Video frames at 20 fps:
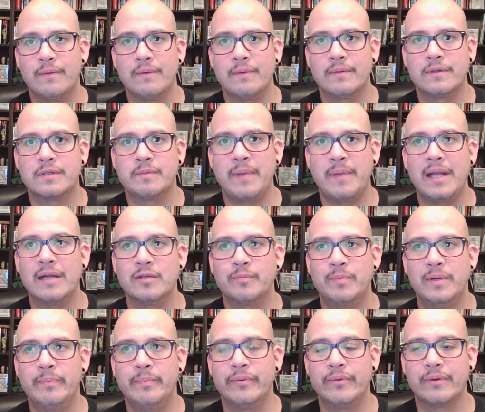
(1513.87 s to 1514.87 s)
Spanish
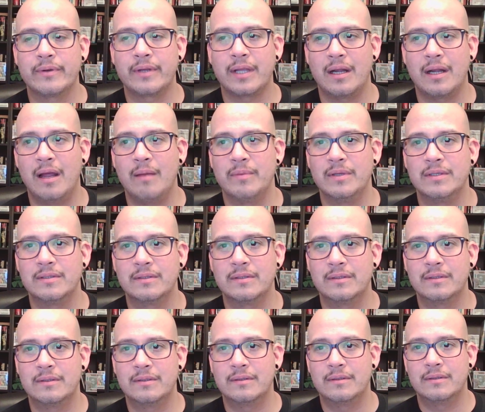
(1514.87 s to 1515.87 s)
people cannot be,
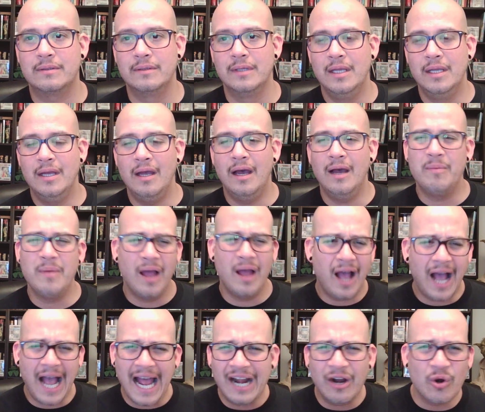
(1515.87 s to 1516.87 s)

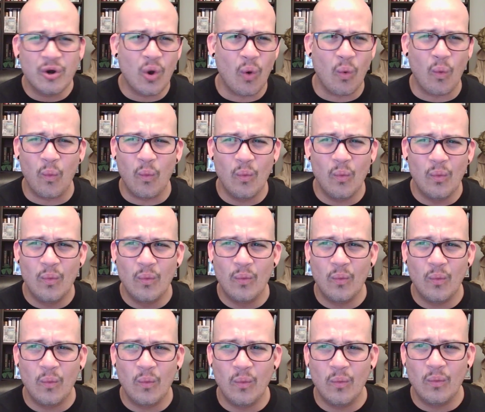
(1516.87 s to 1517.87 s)
I don't know.
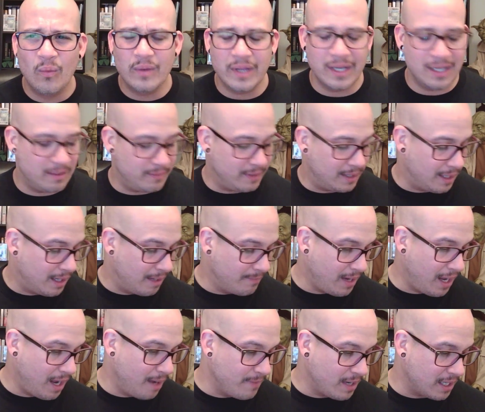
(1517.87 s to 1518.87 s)
Anyway, I'm
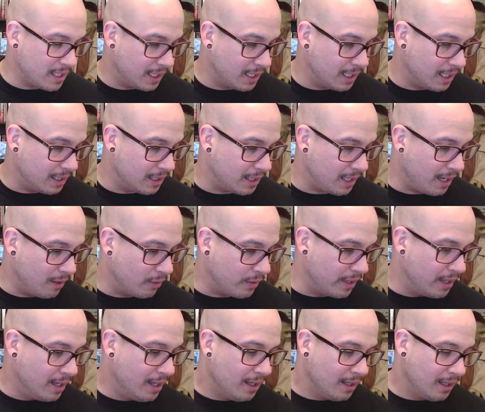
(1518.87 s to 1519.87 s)
not, I'm not going to get into that. Okay,
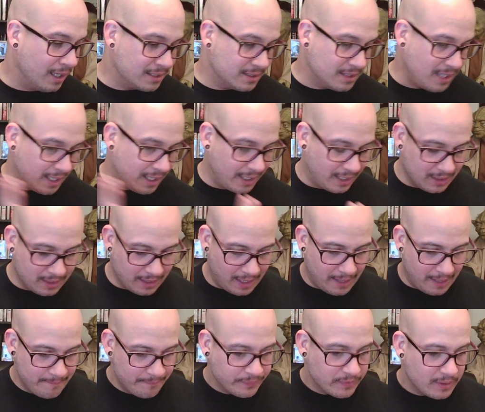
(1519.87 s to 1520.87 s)
let's not get into
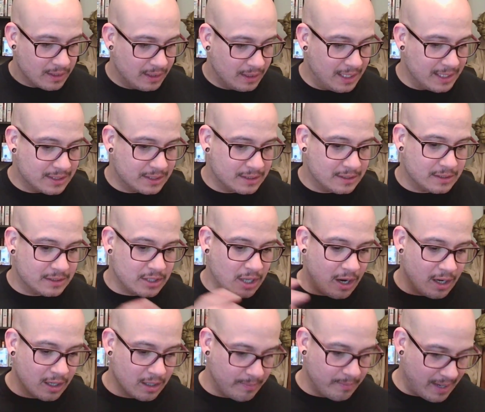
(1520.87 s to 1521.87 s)
that. Let's
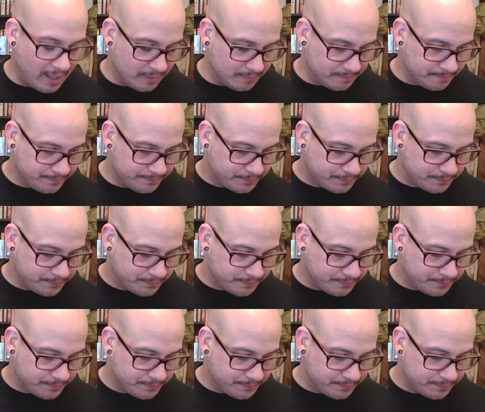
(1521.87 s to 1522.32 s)
talk about